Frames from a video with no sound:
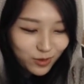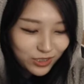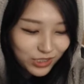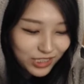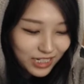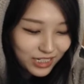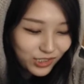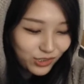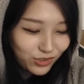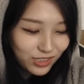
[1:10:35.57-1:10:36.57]
It's just that I
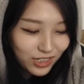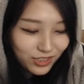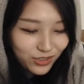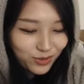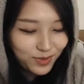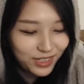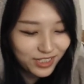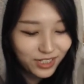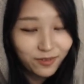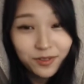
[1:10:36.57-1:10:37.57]
choose not to because
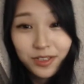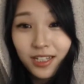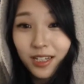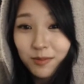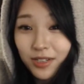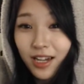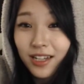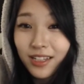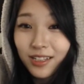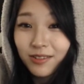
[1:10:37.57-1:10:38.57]
I feel like I'm dying